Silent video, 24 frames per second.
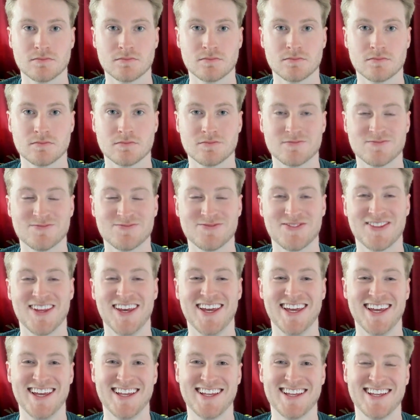
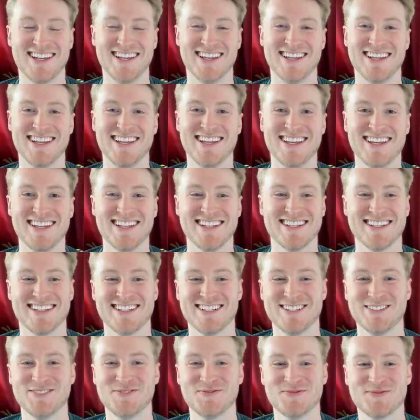
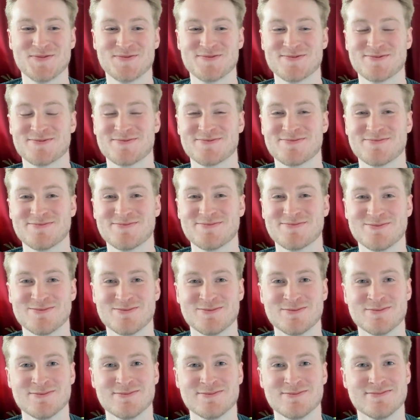
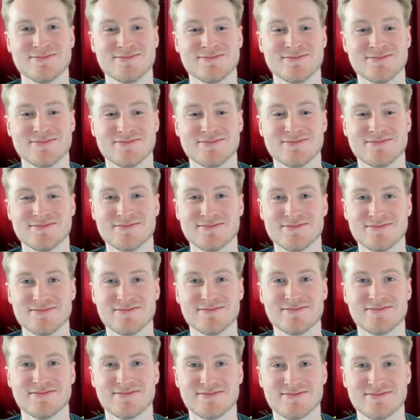
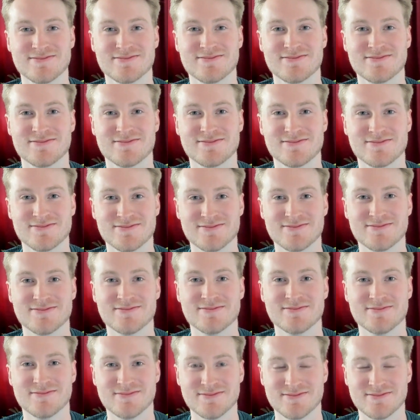
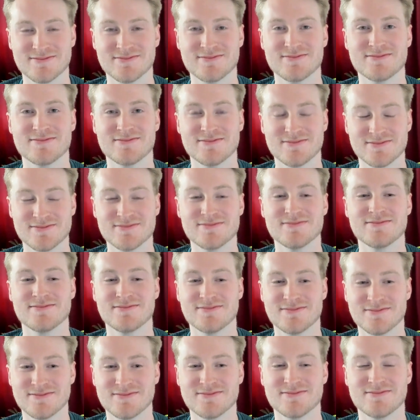
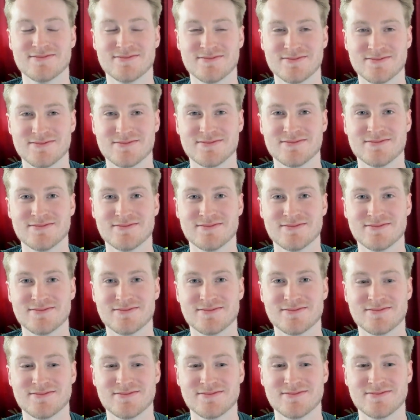
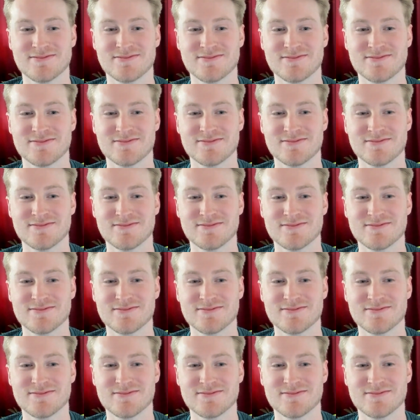(silent)